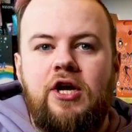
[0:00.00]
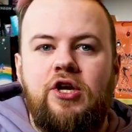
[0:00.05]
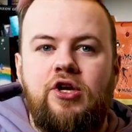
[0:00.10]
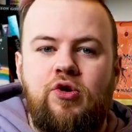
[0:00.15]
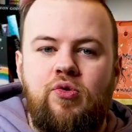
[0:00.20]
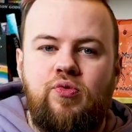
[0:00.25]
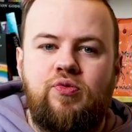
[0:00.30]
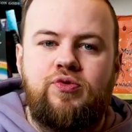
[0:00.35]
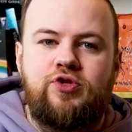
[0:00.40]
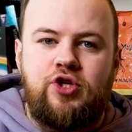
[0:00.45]

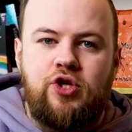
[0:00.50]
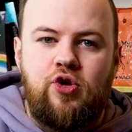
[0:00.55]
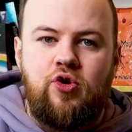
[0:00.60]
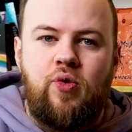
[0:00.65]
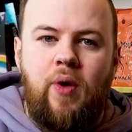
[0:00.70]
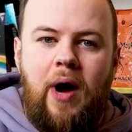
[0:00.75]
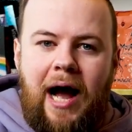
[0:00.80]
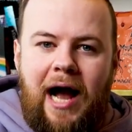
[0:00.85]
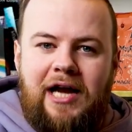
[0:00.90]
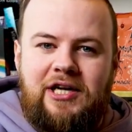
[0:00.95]
you
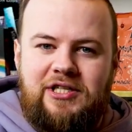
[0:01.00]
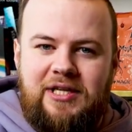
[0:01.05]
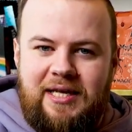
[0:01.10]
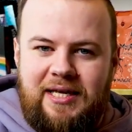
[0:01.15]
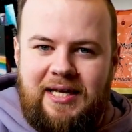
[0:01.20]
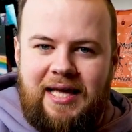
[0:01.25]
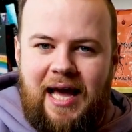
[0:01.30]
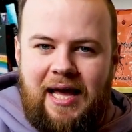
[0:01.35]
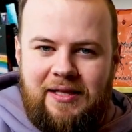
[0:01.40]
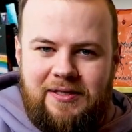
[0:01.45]
do actually
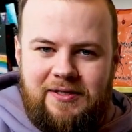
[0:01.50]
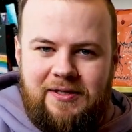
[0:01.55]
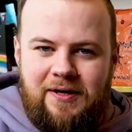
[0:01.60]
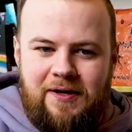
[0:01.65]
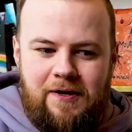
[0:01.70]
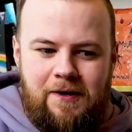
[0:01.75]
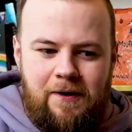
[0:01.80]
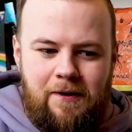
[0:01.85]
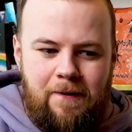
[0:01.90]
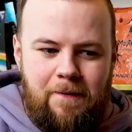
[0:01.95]
get
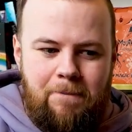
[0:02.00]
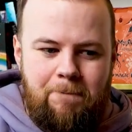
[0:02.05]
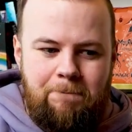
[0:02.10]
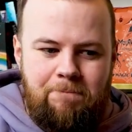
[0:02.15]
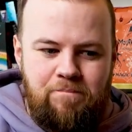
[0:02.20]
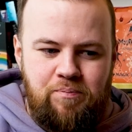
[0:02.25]
to